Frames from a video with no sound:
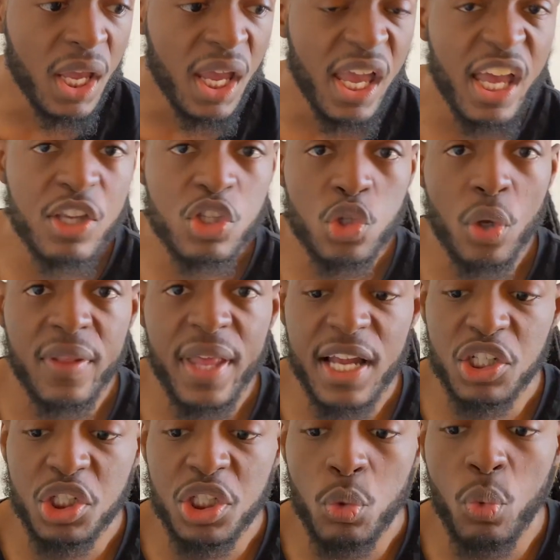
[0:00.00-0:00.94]
And so that
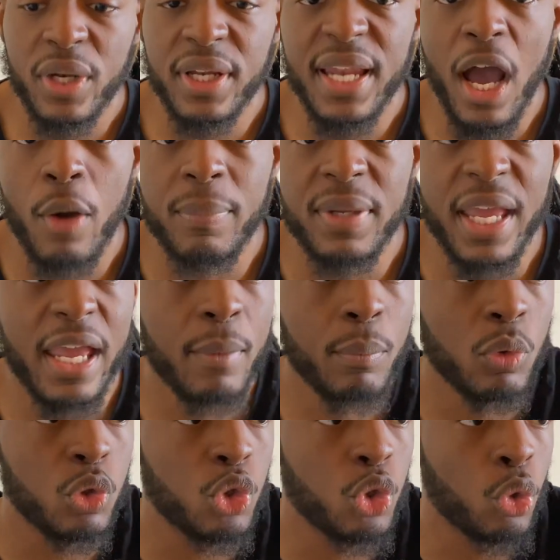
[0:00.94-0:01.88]
she would now be
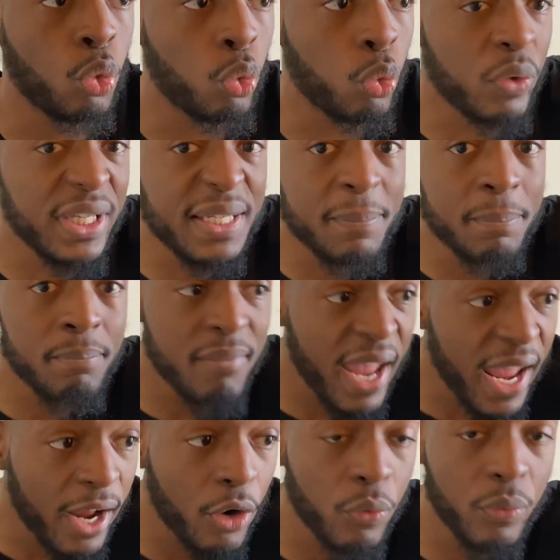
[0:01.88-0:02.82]
able to
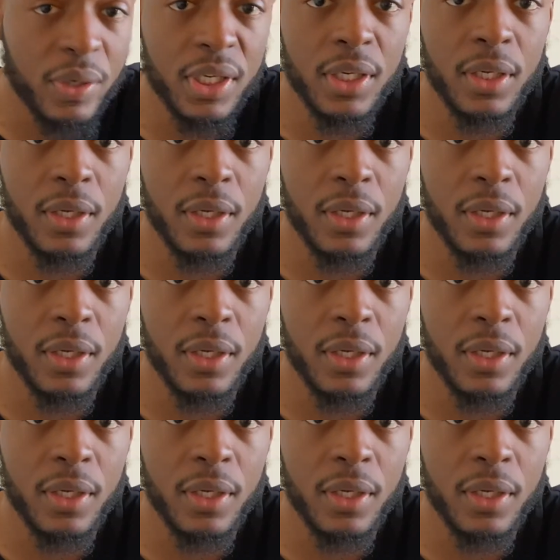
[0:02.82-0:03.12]
remarry